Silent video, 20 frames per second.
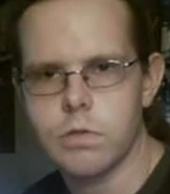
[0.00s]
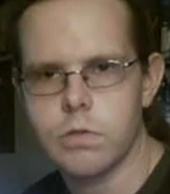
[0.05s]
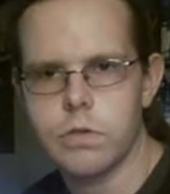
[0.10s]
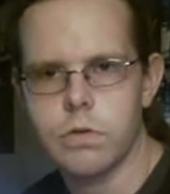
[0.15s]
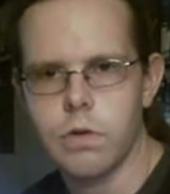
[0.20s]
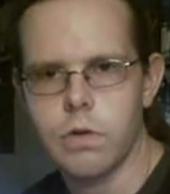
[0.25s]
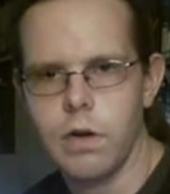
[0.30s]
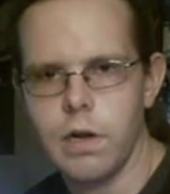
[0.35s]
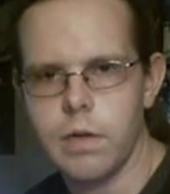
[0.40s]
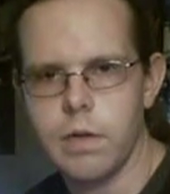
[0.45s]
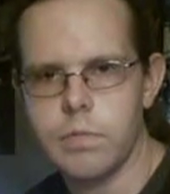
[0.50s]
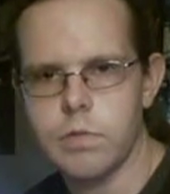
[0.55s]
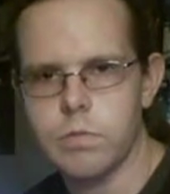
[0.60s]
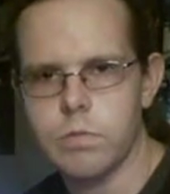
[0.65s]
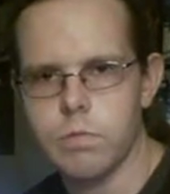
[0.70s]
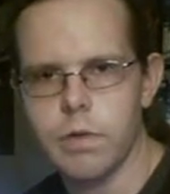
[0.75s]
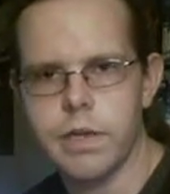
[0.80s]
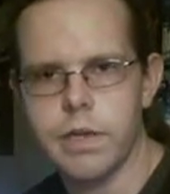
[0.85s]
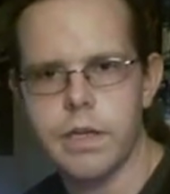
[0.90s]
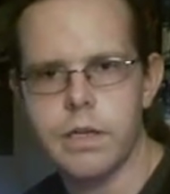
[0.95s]
subscribes,
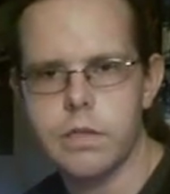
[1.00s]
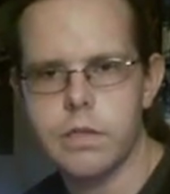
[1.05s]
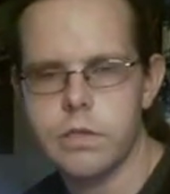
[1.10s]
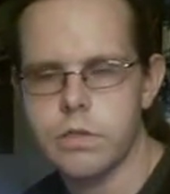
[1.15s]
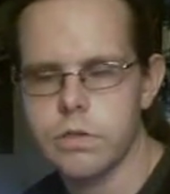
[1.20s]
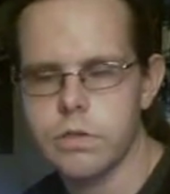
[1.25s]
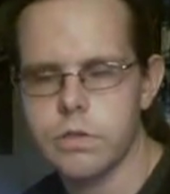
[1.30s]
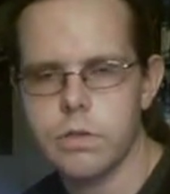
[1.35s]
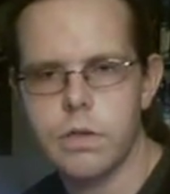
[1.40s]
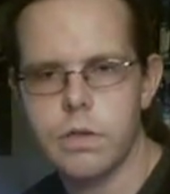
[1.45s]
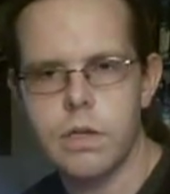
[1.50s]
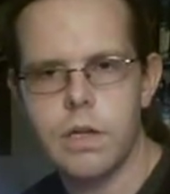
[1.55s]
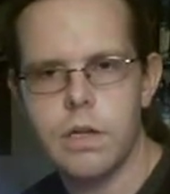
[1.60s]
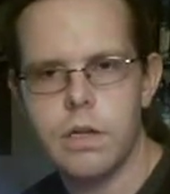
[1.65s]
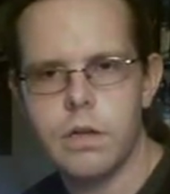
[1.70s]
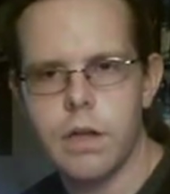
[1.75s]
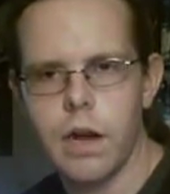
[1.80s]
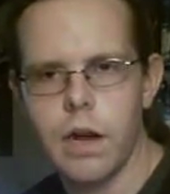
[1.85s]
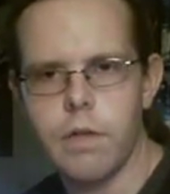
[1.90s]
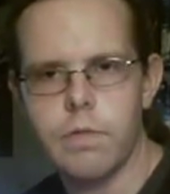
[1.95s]
rates, just
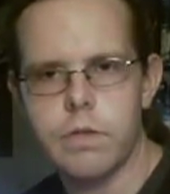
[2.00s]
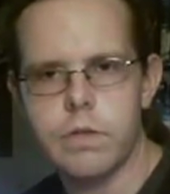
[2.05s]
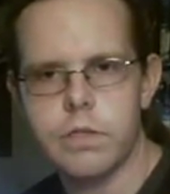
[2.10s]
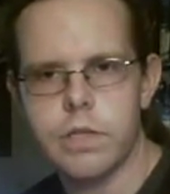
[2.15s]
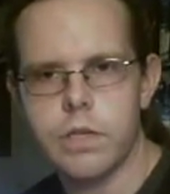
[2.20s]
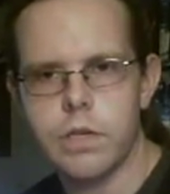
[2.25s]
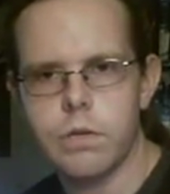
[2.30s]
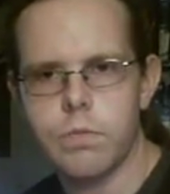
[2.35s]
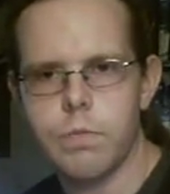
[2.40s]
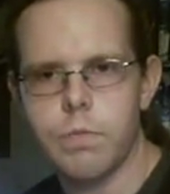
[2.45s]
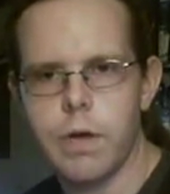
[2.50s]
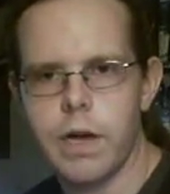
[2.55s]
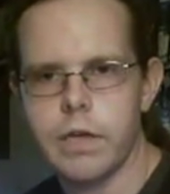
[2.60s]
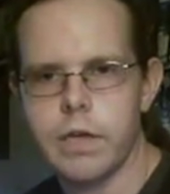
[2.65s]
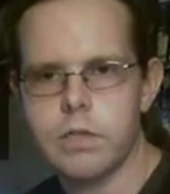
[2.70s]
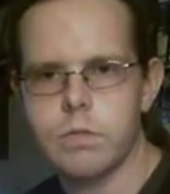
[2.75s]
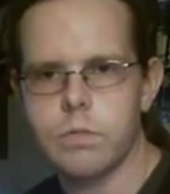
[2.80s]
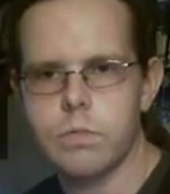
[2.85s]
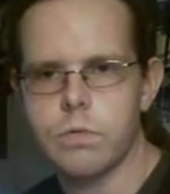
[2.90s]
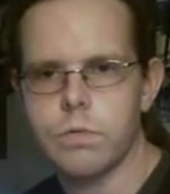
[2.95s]
every single
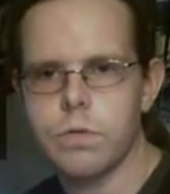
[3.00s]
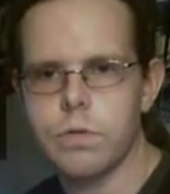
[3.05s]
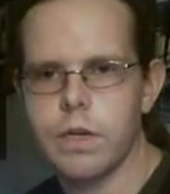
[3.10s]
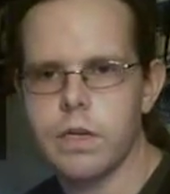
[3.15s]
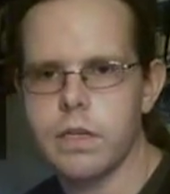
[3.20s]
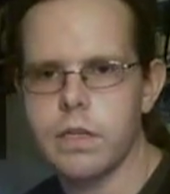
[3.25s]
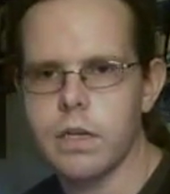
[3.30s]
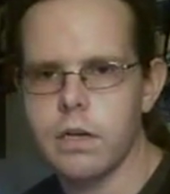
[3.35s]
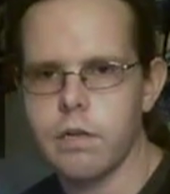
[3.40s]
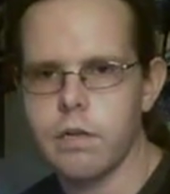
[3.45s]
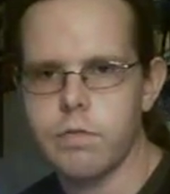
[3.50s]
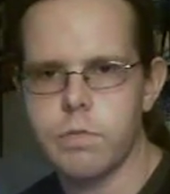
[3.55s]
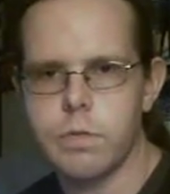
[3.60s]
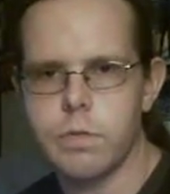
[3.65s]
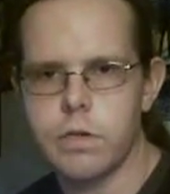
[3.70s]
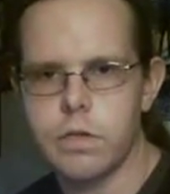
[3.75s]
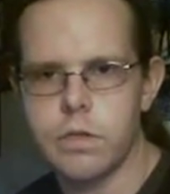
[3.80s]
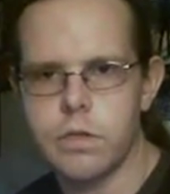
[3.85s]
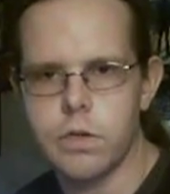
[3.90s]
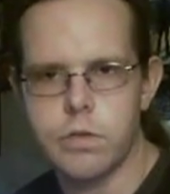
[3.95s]
possible thing that
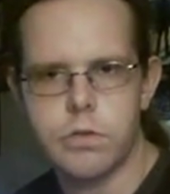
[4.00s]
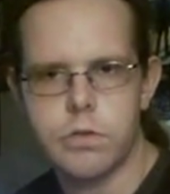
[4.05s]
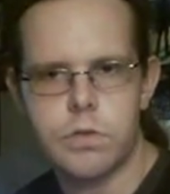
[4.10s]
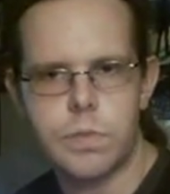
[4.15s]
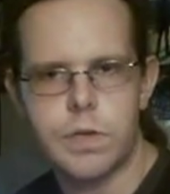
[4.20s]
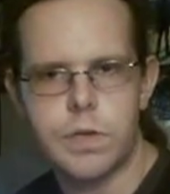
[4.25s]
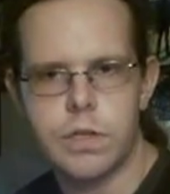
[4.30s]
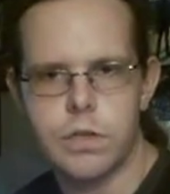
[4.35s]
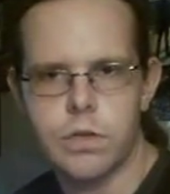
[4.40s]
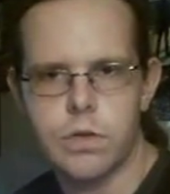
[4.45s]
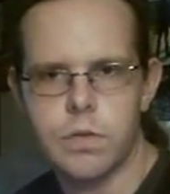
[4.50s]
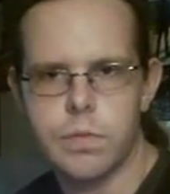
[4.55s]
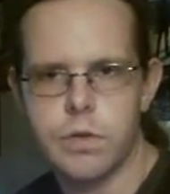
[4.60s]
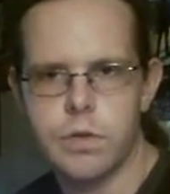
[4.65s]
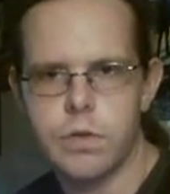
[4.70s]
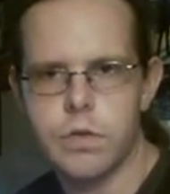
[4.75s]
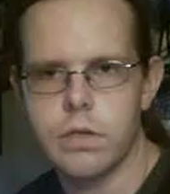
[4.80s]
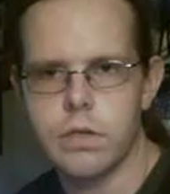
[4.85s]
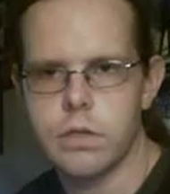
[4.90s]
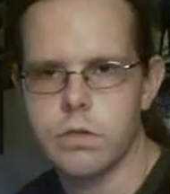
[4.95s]
everybody does for me in the
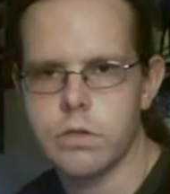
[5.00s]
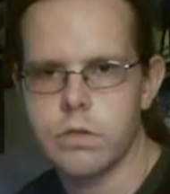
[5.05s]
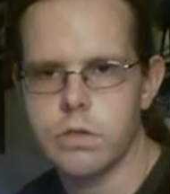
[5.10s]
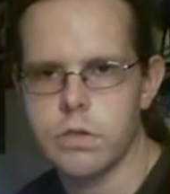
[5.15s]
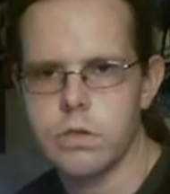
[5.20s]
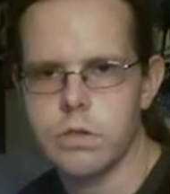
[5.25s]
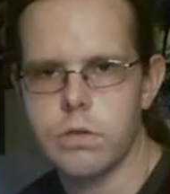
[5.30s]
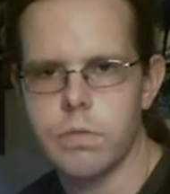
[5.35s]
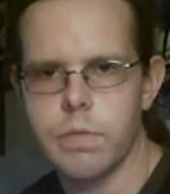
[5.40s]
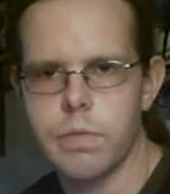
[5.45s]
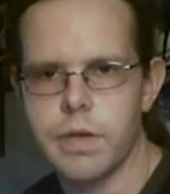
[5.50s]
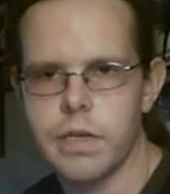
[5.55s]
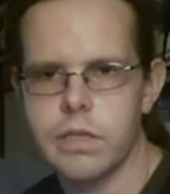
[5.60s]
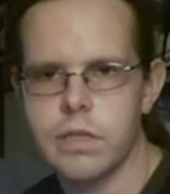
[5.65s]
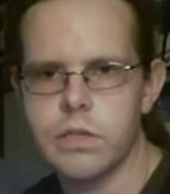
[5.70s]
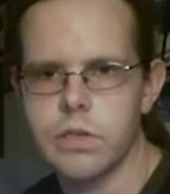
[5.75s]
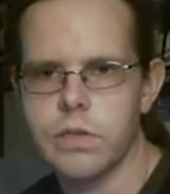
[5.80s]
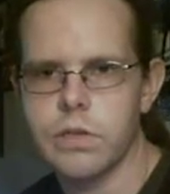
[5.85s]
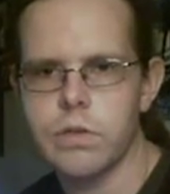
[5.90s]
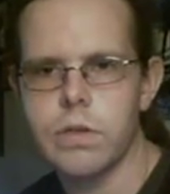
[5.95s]
community is just
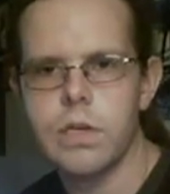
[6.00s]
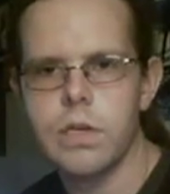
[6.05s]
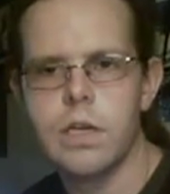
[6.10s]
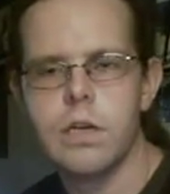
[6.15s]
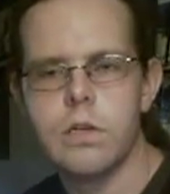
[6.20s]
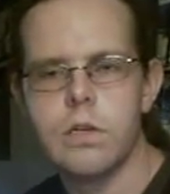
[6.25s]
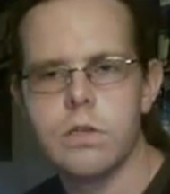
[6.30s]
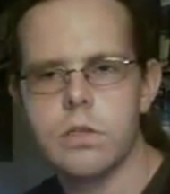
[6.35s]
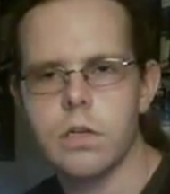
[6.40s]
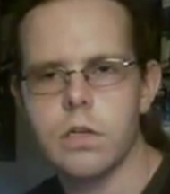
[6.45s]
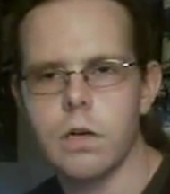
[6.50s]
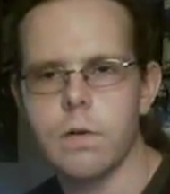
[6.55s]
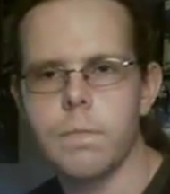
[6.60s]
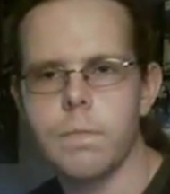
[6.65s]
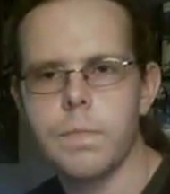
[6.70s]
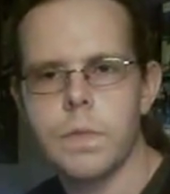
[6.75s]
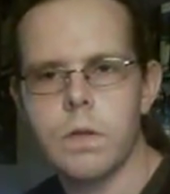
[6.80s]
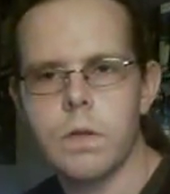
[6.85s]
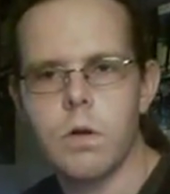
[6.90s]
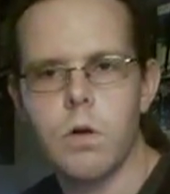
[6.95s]
amazing. So,
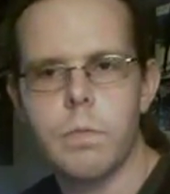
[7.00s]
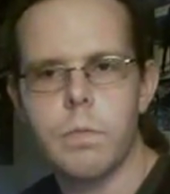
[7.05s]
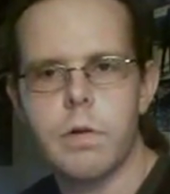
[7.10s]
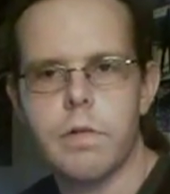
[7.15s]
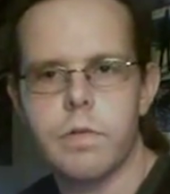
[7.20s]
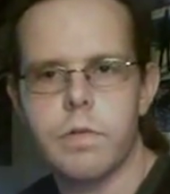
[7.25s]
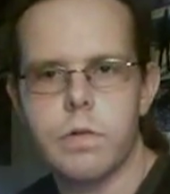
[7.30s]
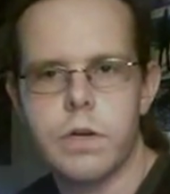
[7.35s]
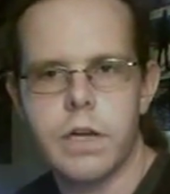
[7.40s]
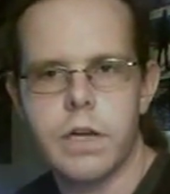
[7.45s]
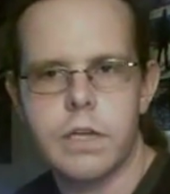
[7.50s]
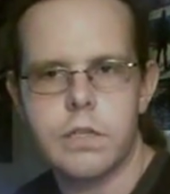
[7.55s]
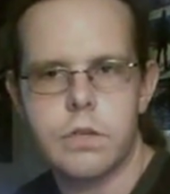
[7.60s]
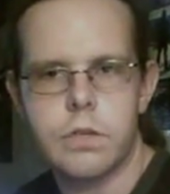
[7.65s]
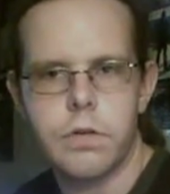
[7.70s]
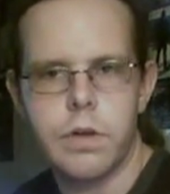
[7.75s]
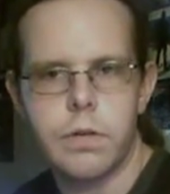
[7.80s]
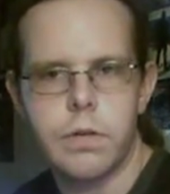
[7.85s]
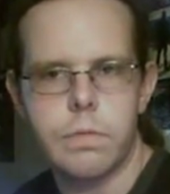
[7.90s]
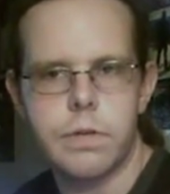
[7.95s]
hope everyone has a
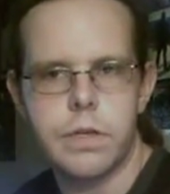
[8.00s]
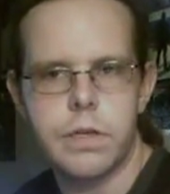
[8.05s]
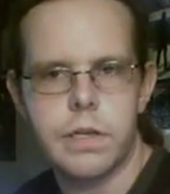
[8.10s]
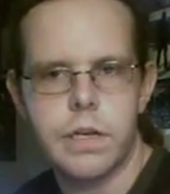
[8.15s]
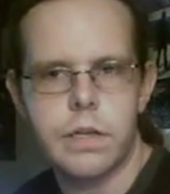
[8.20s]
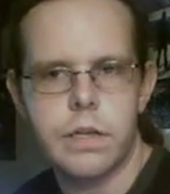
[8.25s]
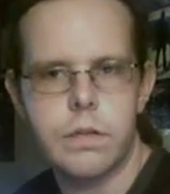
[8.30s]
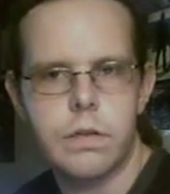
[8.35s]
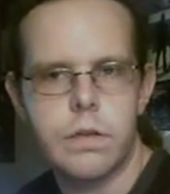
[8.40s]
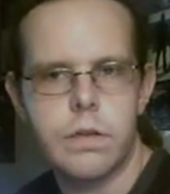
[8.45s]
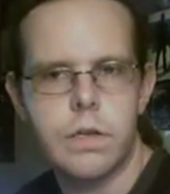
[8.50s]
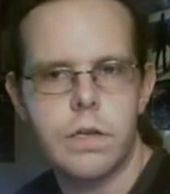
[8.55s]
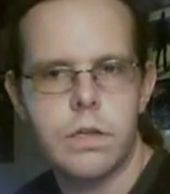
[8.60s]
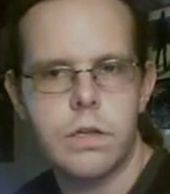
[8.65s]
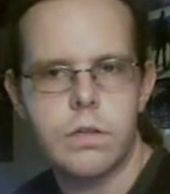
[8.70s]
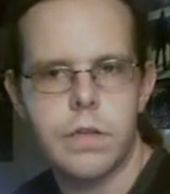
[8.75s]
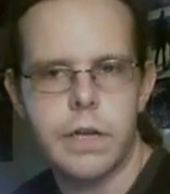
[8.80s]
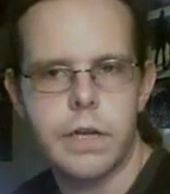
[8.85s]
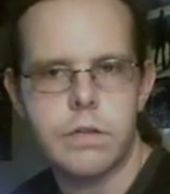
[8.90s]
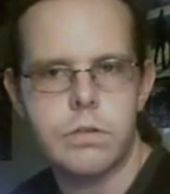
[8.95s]
great weekend.
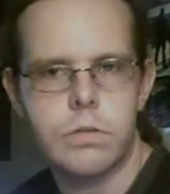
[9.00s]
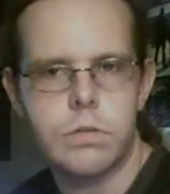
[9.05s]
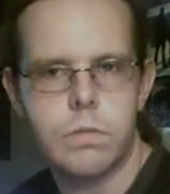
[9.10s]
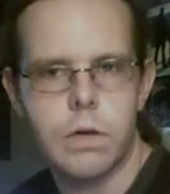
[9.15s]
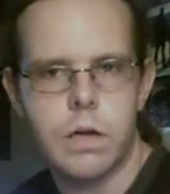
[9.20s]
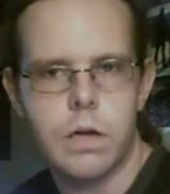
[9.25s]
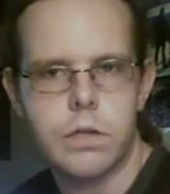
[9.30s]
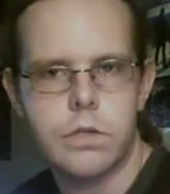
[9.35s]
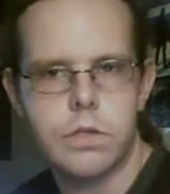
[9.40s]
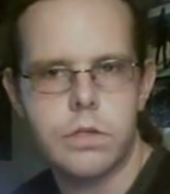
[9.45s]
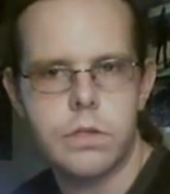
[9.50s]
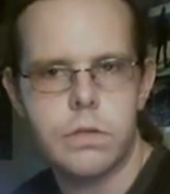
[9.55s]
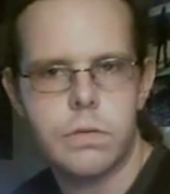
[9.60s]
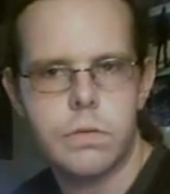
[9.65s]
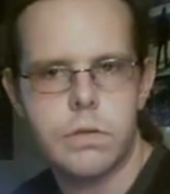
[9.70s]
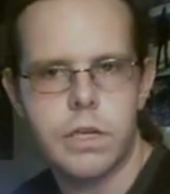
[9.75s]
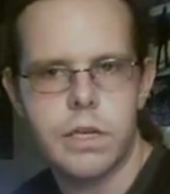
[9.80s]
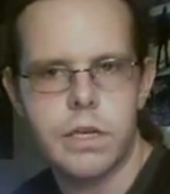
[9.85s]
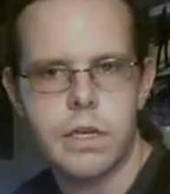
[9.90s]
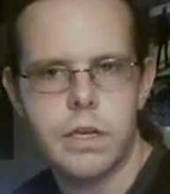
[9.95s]
Thanks for watching.
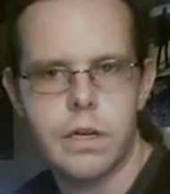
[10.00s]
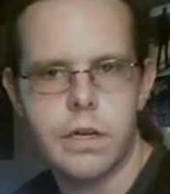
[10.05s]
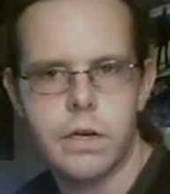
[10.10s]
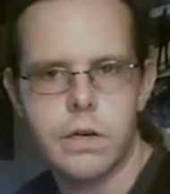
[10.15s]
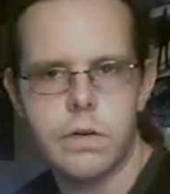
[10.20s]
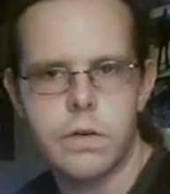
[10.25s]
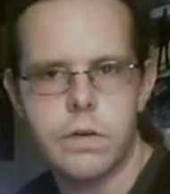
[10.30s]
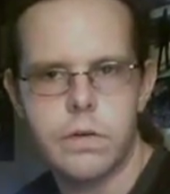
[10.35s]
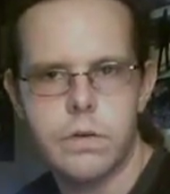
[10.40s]
Take care.